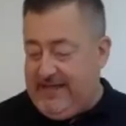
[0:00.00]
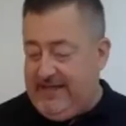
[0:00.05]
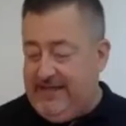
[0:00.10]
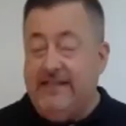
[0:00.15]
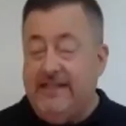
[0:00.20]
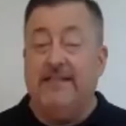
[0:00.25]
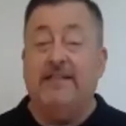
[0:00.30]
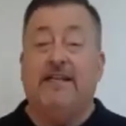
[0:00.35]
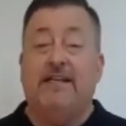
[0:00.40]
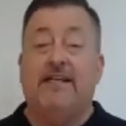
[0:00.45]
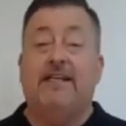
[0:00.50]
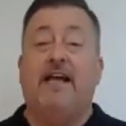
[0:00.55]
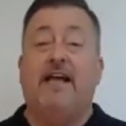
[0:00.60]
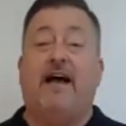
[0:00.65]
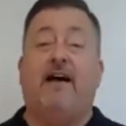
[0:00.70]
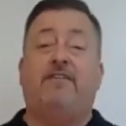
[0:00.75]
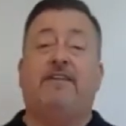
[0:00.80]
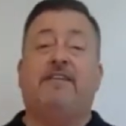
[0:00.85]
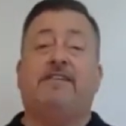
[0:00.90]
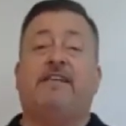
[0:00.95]
It
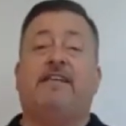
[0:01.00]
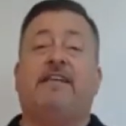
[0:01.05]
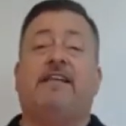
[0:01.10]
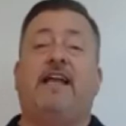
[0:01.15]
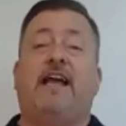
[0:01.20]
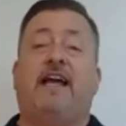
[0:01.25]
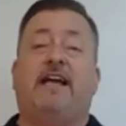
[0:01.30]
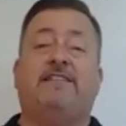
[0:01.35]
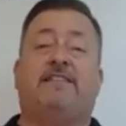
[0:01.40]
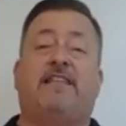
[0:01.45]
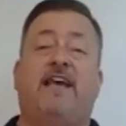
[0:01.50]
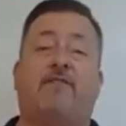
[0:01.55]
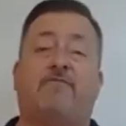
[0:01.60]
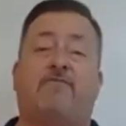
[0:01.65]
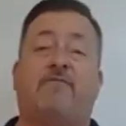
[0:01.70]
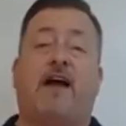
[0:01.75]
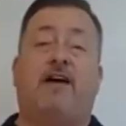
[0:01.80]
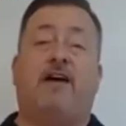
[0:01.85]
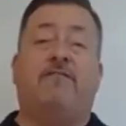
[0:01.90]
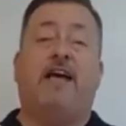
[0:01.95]
obviously it has that
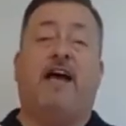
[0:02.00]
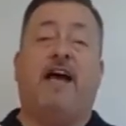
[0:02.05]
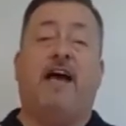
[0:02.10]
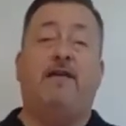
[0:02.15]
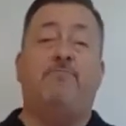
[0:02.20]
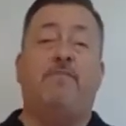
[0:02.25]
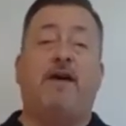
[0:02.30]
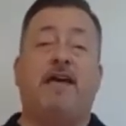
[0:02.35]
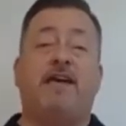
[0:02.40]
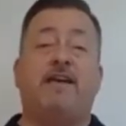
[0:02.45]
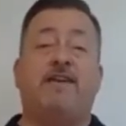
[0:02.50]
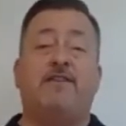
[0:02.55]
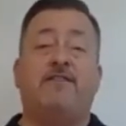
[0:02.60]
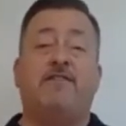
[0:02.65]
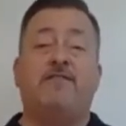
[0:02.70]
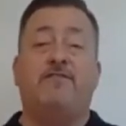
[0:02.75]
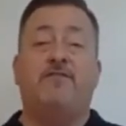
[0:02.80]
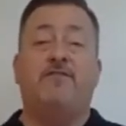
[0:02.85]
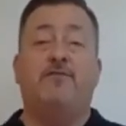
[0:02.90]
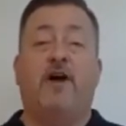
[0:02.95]
round high bay
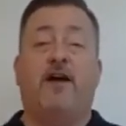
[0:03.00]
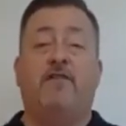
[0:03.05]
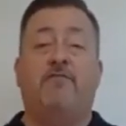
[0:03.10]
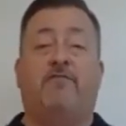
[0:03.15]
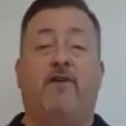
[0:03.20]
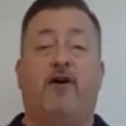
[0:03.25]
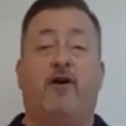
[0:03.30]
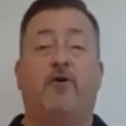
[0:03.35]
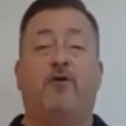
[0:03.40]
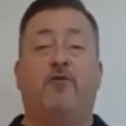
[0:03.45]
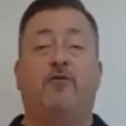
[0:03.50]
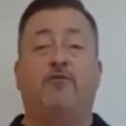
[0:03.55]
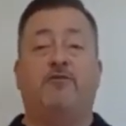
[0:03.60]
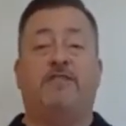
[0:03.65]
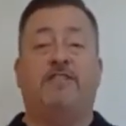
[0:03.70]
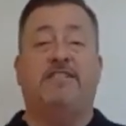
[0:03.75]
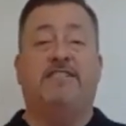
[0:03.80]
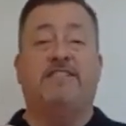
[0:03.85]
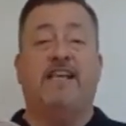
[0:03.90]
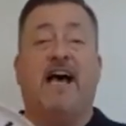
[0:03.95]
UFO
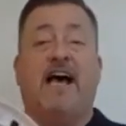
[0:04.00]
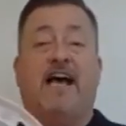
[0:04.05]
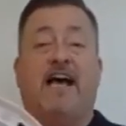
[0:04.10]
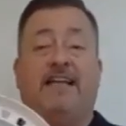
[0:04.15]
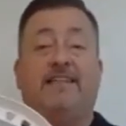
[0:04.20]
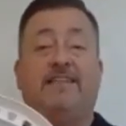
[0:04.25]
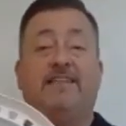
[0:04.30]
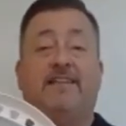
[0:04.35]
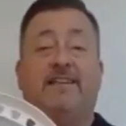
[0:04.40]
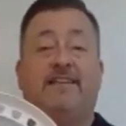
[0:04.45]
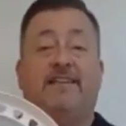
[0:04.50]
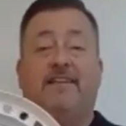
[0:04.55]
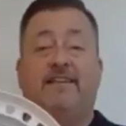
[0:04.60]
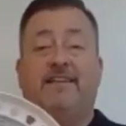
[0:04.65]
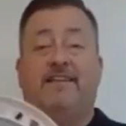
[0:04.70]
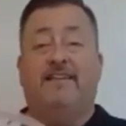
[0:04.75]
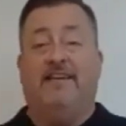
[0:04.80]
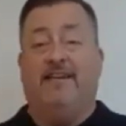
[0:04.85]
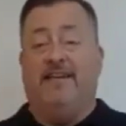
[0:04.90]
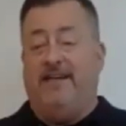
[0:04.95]
design.
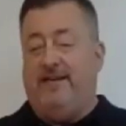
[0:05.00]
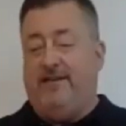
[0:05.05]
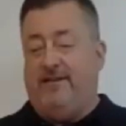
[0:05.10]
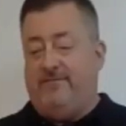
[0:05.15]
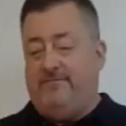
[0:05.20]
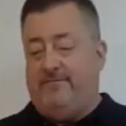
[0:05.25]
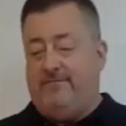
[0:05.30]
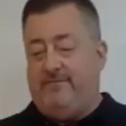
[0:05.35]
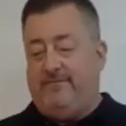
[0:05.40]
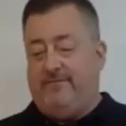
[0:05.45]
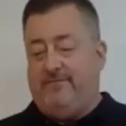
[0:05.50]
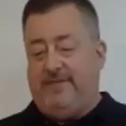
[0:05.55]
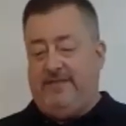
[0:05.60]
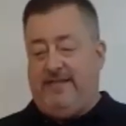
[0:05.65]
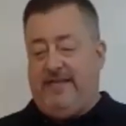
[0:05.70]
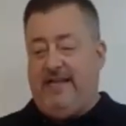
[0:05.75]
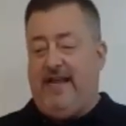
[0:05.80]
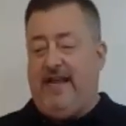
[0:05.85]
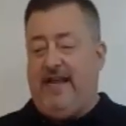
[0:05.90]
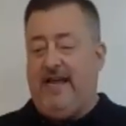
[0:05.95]

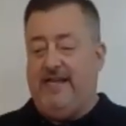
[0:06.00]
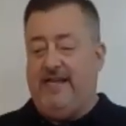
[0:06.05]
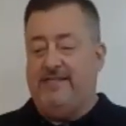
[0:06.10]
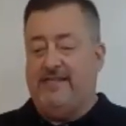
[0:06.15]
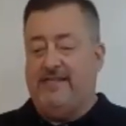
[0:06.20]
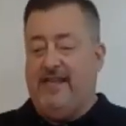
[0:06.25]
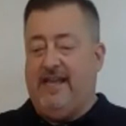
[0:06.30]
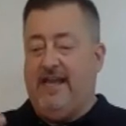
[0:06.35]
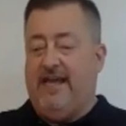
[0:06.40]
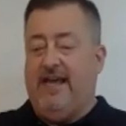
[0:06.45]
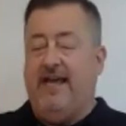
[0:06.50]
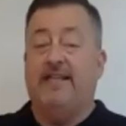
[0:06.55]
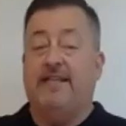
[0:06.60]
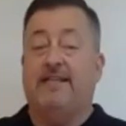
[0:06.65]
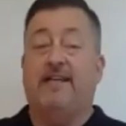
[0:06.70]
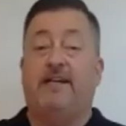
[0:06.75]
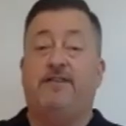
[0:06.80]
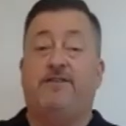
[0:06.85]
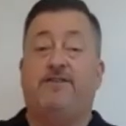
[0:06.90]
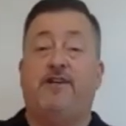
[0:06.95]
It has an
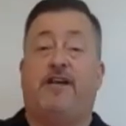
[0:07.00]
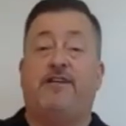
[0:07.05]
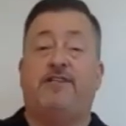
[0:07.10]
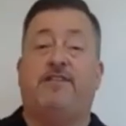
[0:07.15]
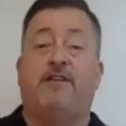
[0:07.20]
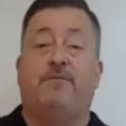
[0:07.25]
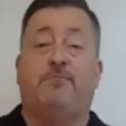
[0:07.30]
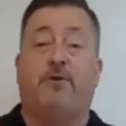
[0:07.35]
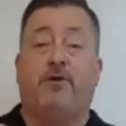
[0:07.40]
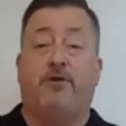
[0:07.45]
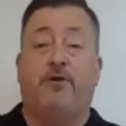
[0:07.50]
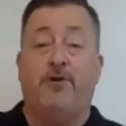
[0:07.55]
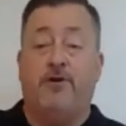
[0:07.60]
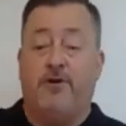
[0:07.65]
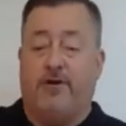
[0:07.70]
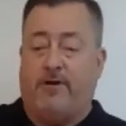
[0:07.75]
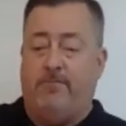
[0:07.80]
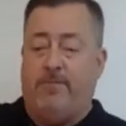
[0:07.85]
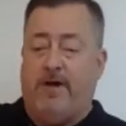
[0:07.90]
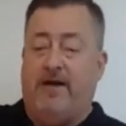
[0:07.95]
adjustable
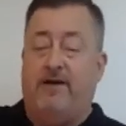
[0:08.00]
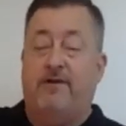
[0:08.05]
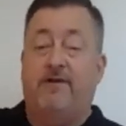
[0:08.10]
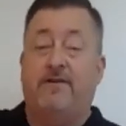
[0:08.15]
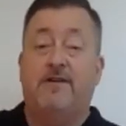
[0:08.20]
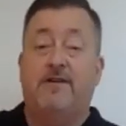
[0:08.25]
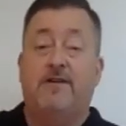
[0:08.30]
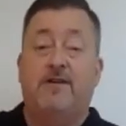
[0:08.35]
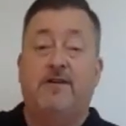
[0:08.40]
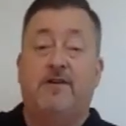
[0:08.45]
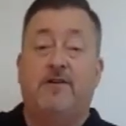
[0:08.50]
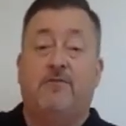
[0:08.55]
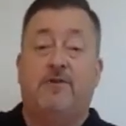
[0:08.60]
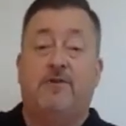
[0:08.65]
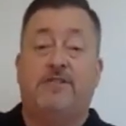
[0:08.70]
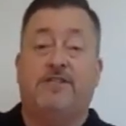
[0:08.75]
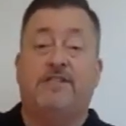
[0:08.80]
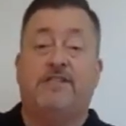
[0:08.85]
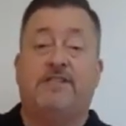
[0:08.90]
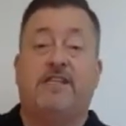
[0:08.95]
hook mount,
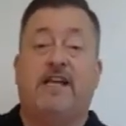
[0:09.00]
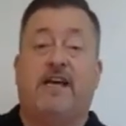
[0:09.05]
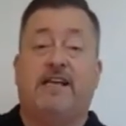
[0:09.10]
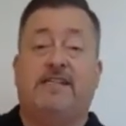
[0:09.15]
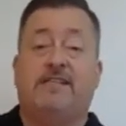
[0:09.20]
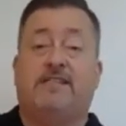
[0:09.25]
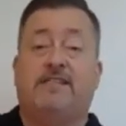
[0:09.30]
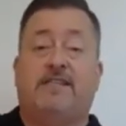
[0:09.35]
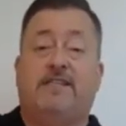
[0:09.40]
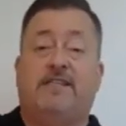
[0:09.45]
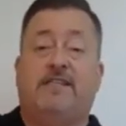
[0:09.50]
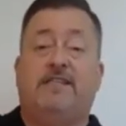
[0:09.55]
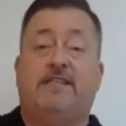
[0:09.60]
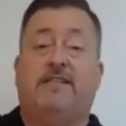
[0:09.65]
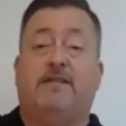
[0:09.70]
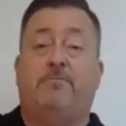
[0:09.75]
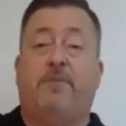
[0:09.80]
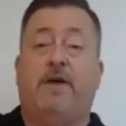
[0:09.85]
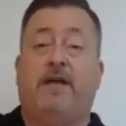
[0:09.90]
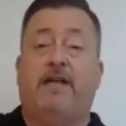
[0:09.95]
which is nice
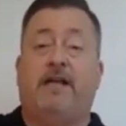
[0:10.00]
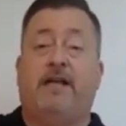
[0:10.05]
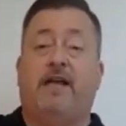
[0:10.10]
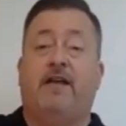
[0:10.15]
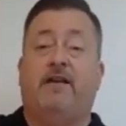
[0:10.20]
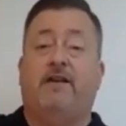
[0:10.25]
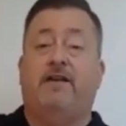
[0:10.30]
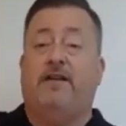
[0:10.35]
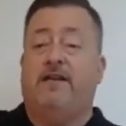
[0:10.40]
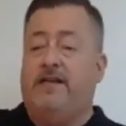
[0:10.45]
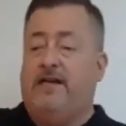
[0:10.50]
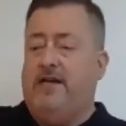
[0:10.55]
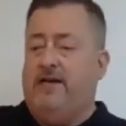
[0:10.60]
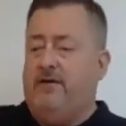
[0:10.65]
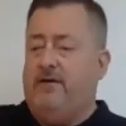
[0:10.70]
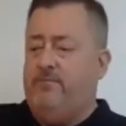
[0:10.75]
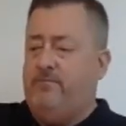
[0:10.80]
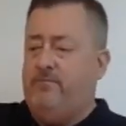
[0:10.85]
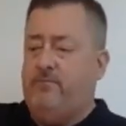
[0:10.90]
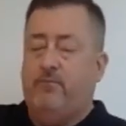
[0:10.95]
depending
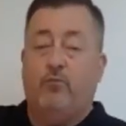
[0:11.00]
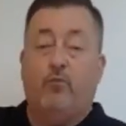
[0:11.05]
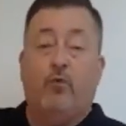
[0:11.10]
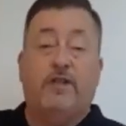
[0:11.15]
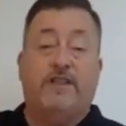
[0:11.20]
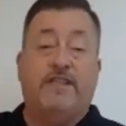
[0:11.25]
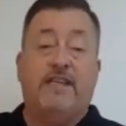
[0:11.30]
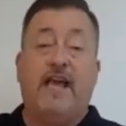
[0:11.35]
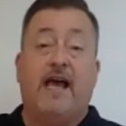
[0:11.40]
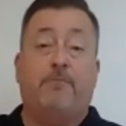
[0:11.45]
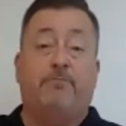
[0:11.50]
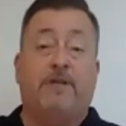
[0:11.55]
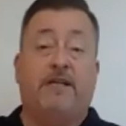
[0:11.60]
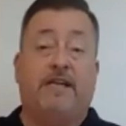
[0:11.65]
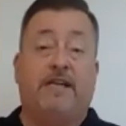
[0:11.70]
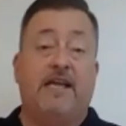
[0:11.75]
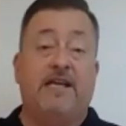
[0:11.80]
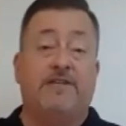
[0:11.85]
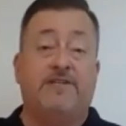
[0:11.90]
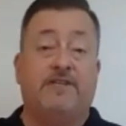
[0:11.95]
on what the
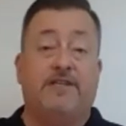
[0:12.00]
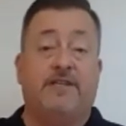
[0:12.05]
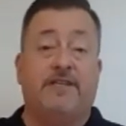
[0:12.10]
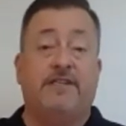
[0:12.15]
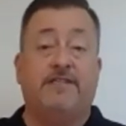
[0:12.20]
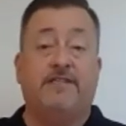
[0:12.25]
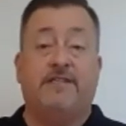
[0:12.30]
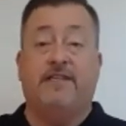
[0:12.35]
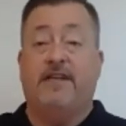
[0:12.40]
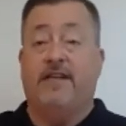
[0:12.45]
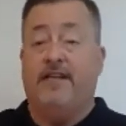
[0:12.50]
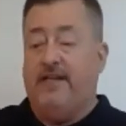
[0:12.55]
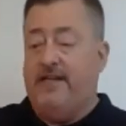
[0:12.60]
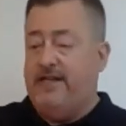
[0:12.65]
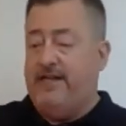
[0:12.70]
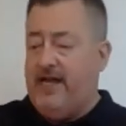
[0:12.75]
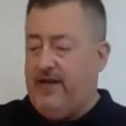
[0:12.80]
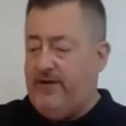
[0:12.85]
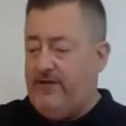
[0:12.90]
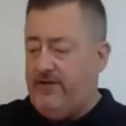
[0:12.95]
application is
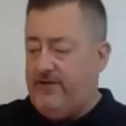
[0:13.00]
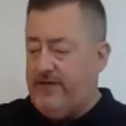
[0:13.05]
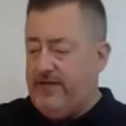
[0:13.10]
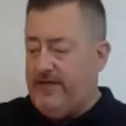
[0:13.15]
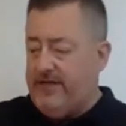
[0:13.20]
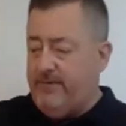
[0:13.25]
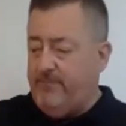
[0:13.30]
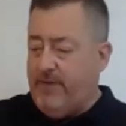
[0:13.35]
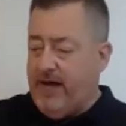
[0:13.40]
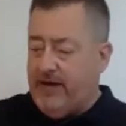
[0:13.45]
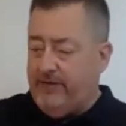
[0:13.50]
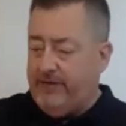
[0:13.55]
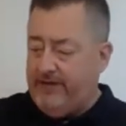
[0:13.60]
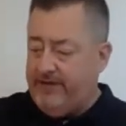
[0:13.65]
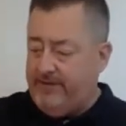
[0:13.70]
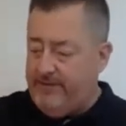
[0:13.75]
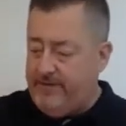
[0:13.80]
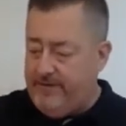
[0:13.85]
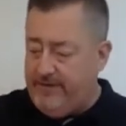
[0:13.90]
and how you need to mount it.